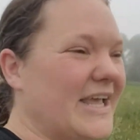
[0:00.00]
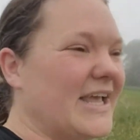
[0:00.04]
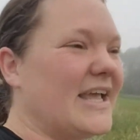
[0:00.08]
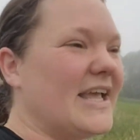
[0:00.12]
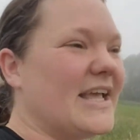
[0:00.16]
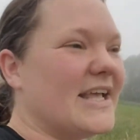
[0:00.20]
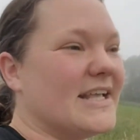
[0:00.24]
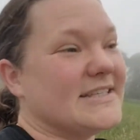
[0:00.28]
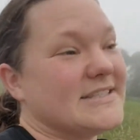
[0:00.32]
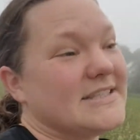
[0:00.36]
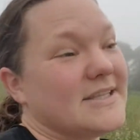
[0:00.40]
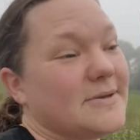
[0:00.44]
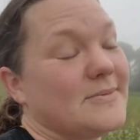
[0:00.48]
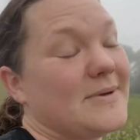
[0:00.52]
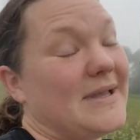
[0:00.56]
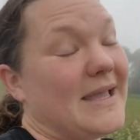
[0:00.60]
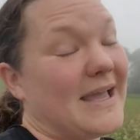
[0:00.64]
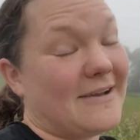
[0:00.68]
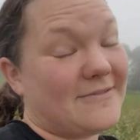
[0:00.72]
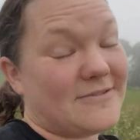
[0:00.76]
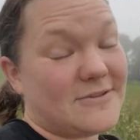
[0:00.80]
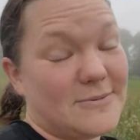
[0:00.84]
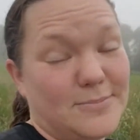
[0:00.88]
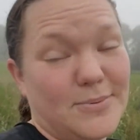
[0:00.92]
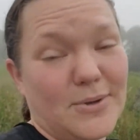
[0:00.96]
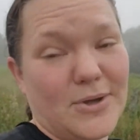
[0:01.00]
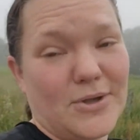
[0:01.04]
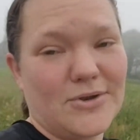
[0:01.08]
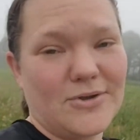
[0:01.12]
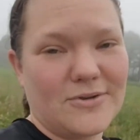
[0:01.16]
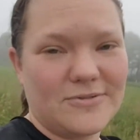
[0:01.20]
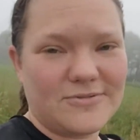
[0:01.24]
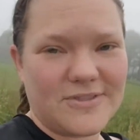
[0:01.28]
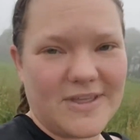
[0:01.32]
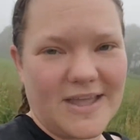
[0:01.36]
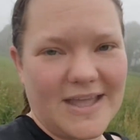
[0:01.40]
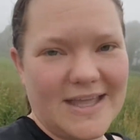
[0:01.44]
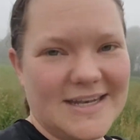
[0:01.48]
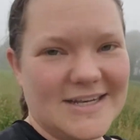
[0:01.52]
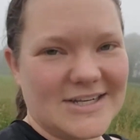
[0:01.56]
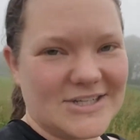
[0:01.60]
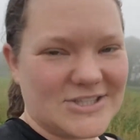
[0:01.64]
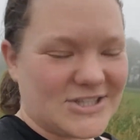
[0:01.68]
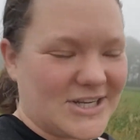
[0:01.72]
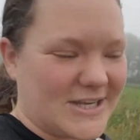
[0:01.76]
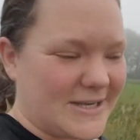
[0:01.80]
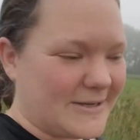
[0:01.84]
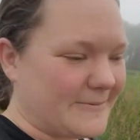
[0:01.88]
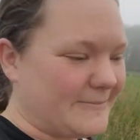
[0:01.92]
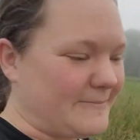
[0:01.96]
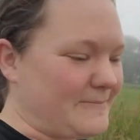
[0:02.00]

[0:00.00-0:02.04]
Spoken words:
is that we have to burn off that energy.